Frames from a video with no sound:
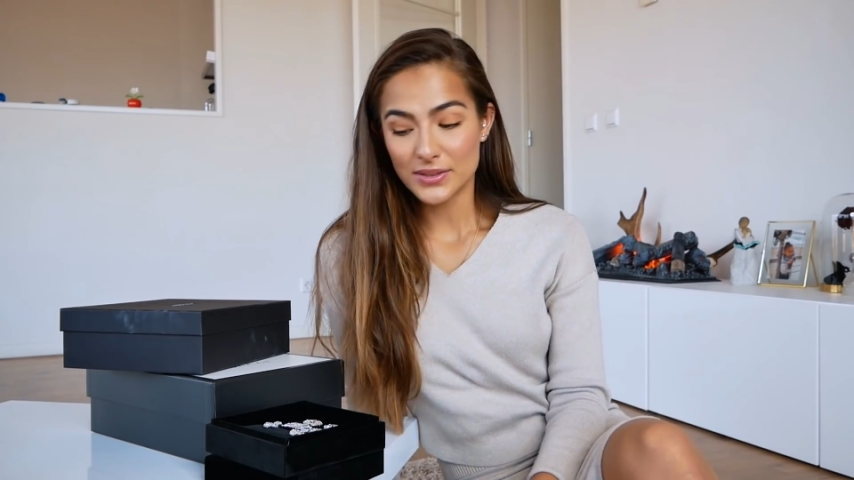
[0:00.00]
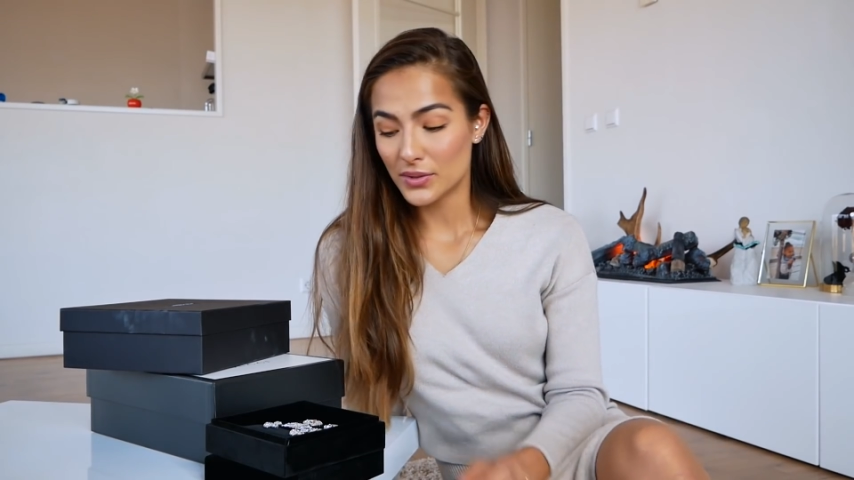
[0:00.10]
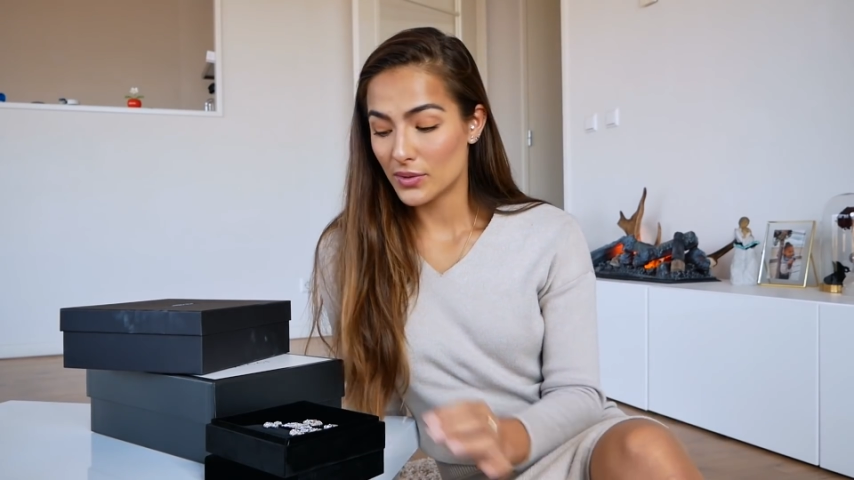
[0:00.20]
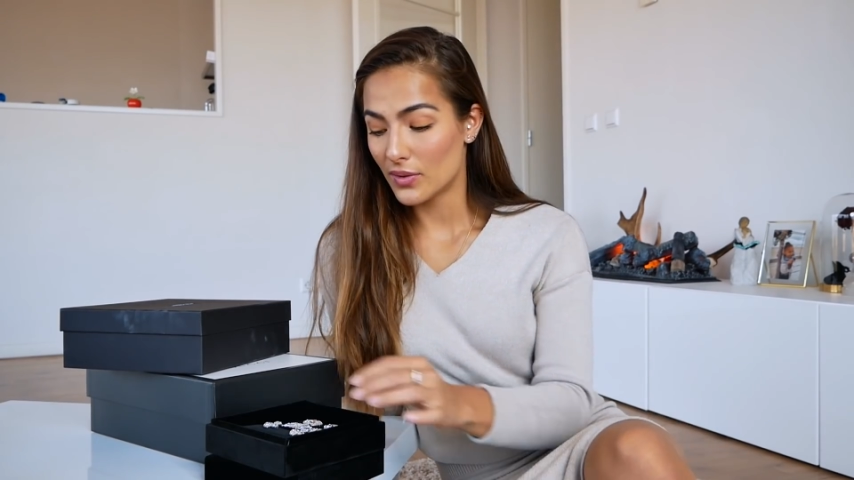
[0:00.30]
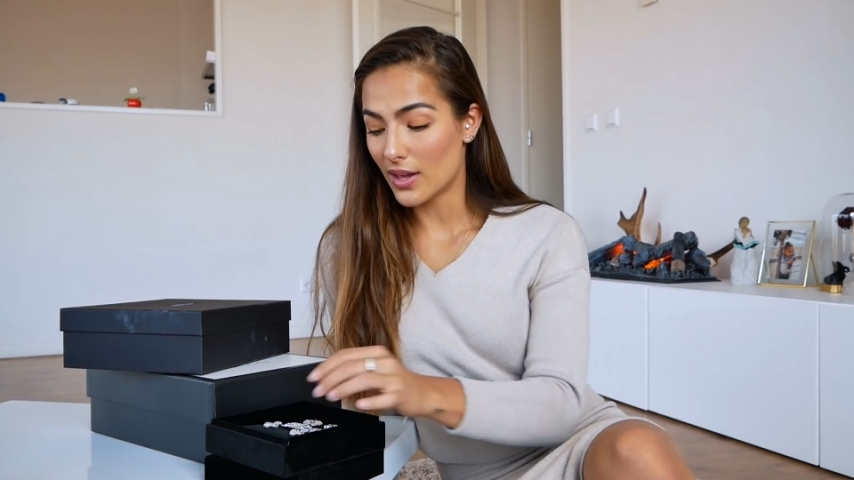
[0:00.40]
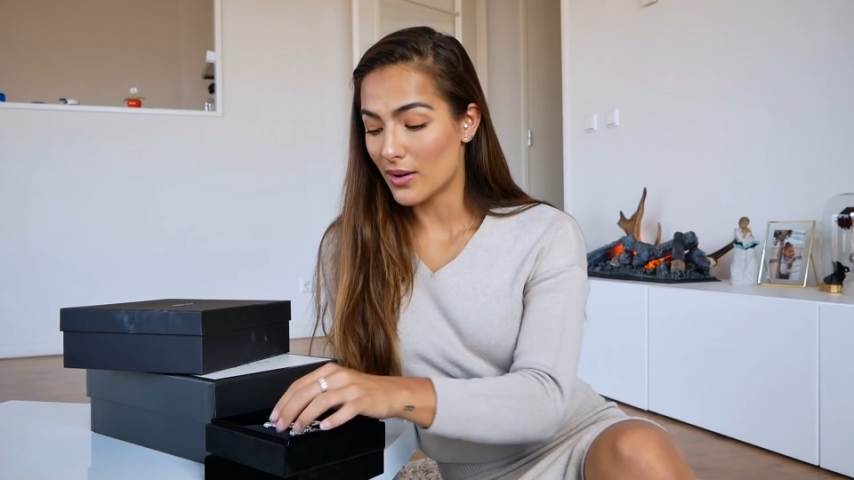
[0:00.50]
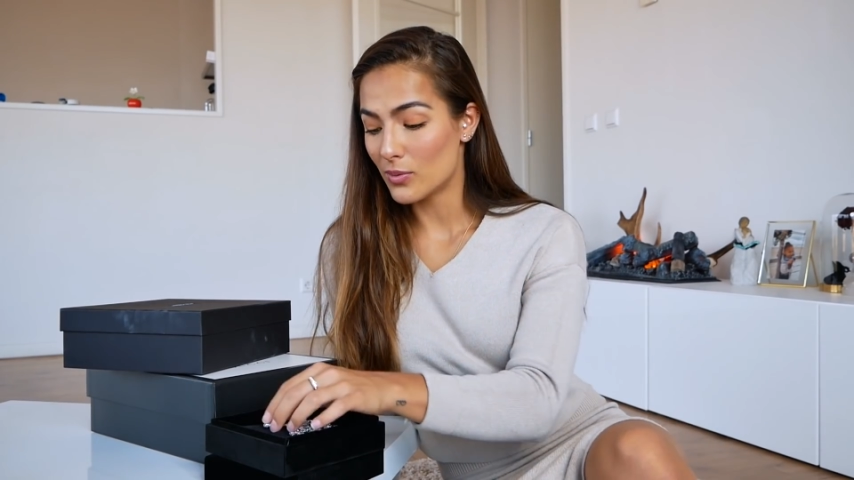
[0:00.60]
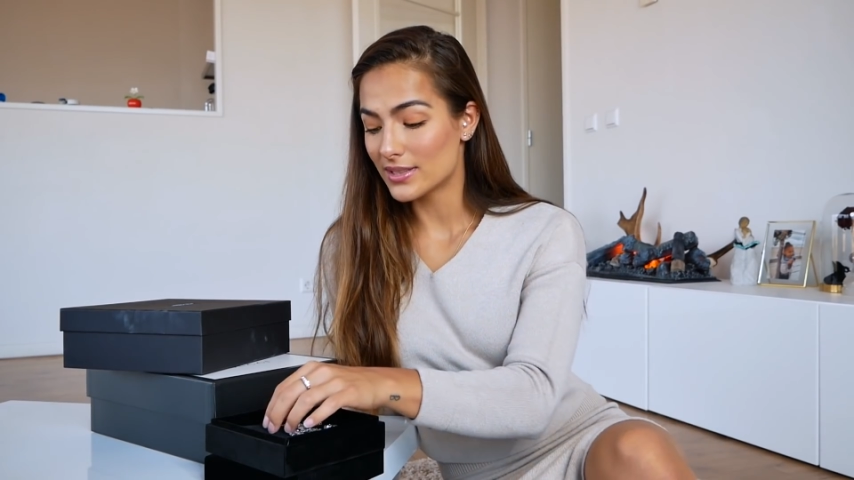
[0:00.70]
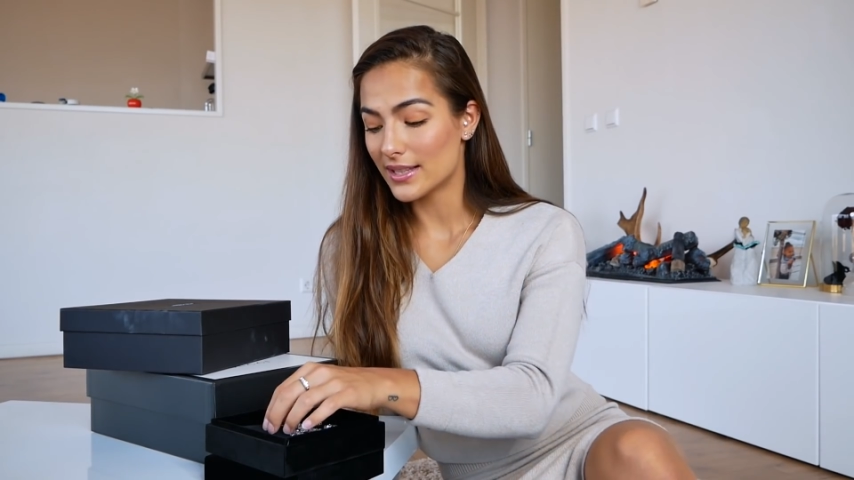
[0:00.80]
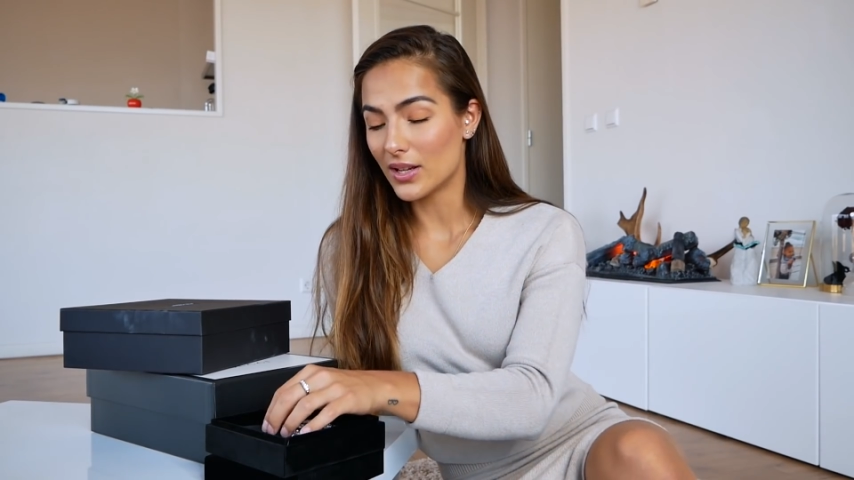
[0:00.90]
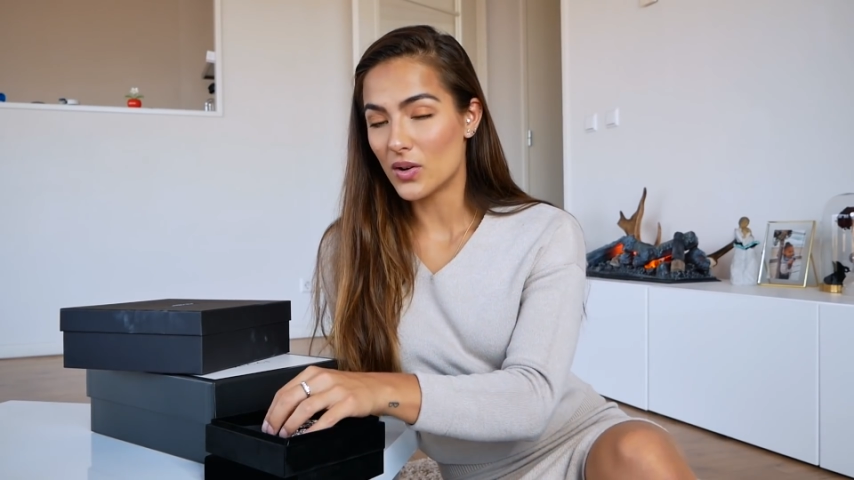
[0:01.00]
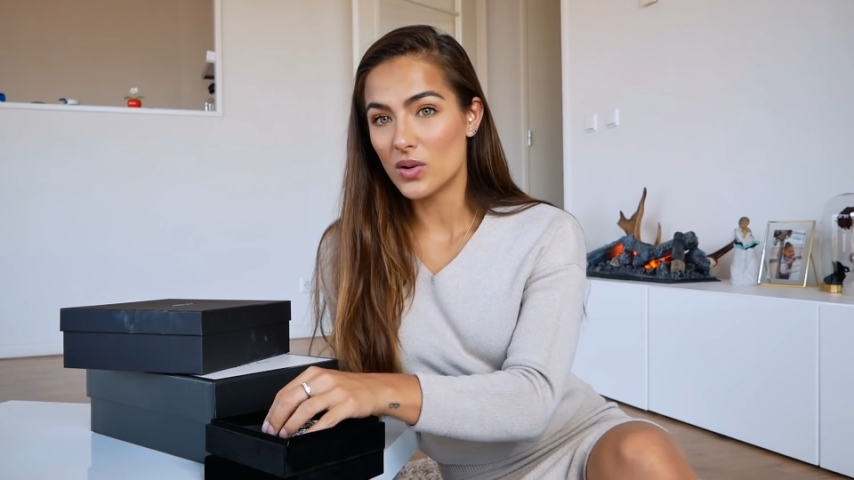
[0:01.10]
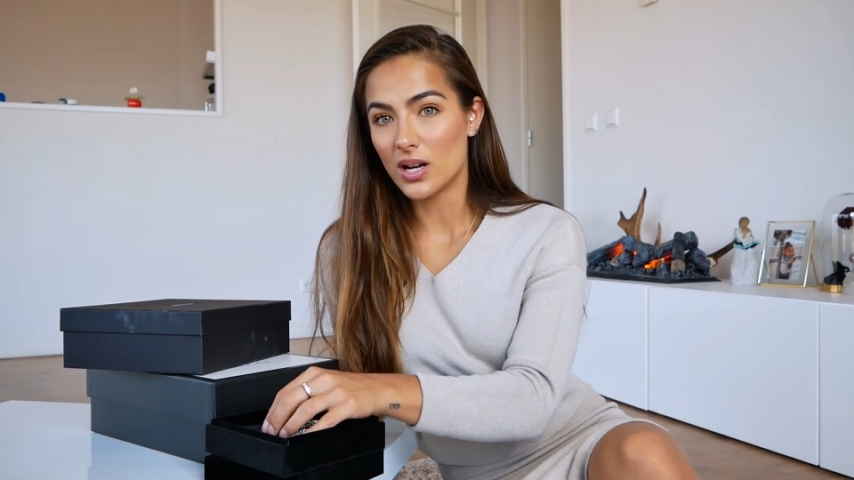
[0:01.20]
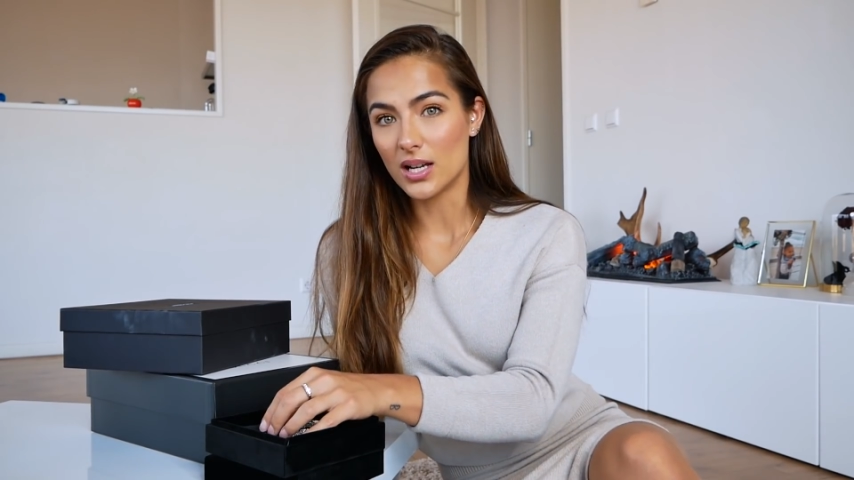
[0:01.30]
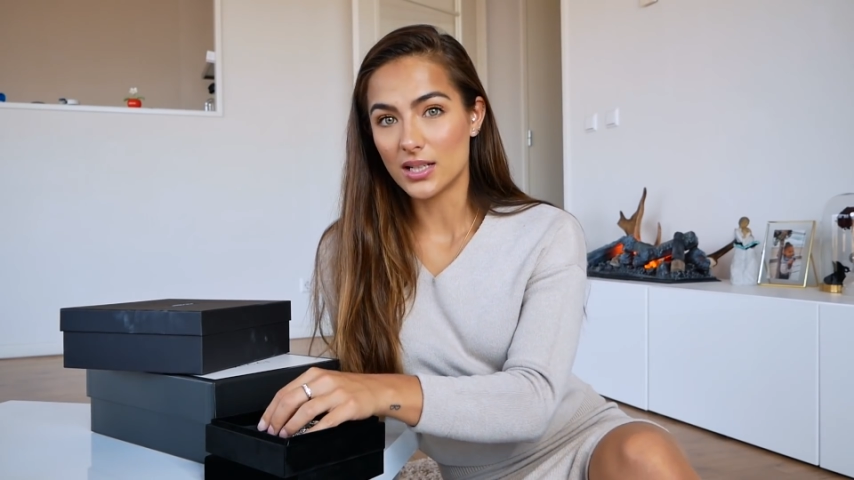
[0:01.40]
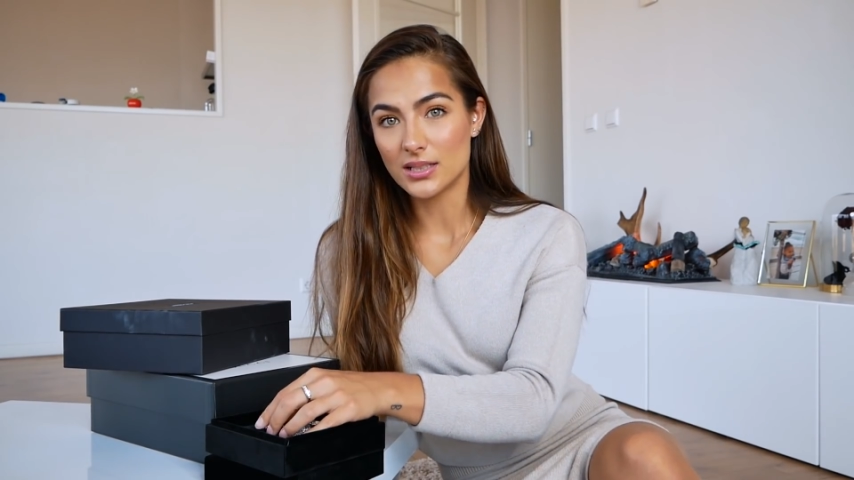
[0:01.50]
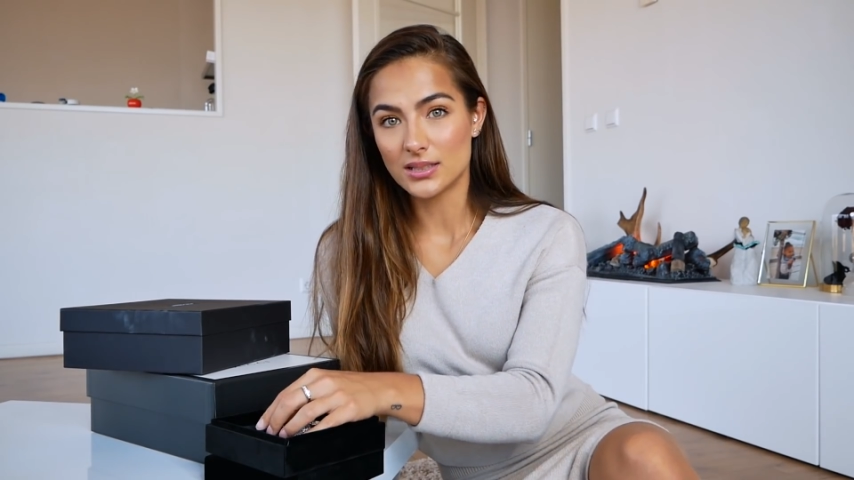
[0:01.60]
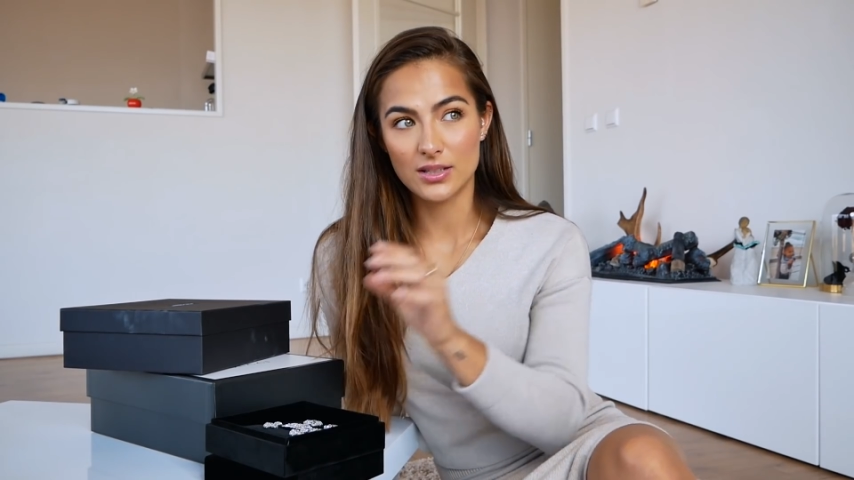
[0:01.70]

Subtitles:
so I was like, oh god.